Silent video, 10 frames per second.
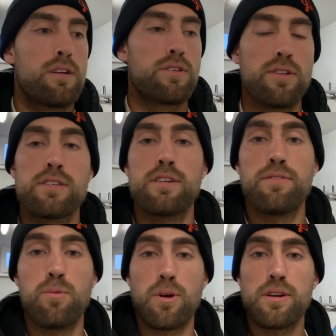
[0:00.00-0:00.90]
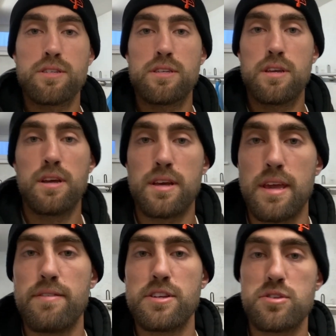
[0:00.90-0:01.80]
So this stuff works.
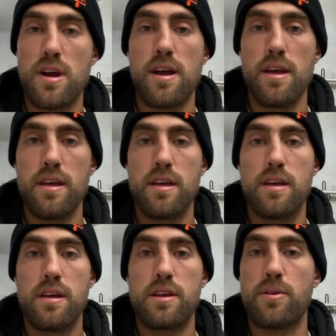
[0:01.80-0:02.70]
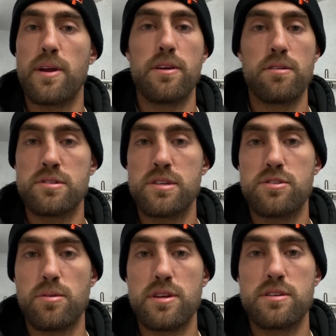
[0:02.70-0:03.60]
Give it a try. Create your own
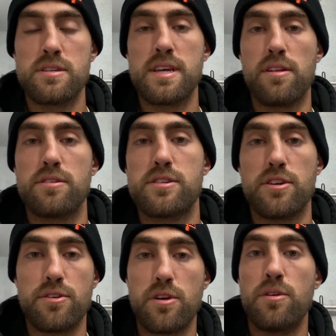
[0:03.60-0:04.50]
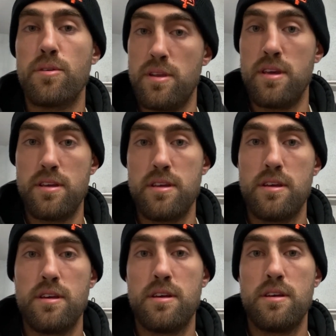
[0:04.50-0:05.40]
situation tailored to your own
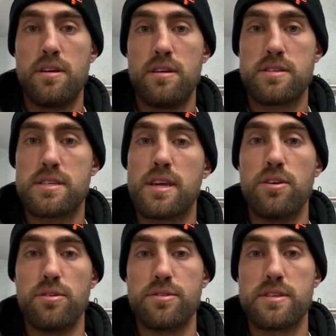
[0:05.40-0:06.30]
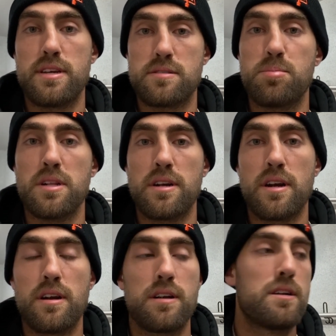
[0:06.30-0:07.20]
skills as a
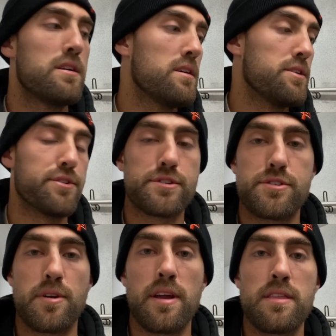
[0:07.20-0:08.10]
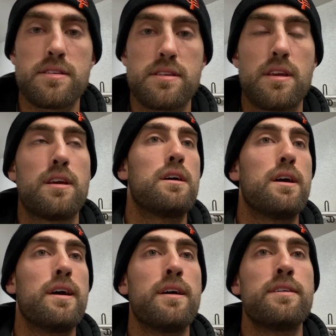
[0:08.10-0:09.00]
player, your strengths,
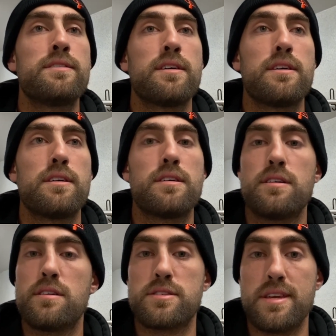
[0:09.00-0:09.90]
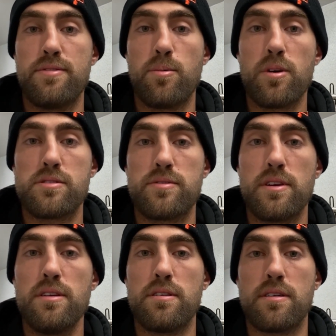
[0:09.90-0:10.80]
and see if it works for
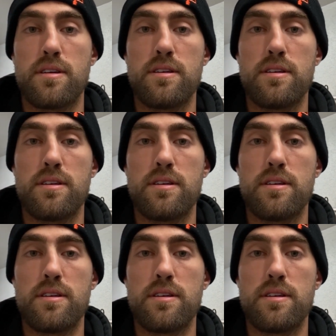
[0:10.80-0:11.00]
you.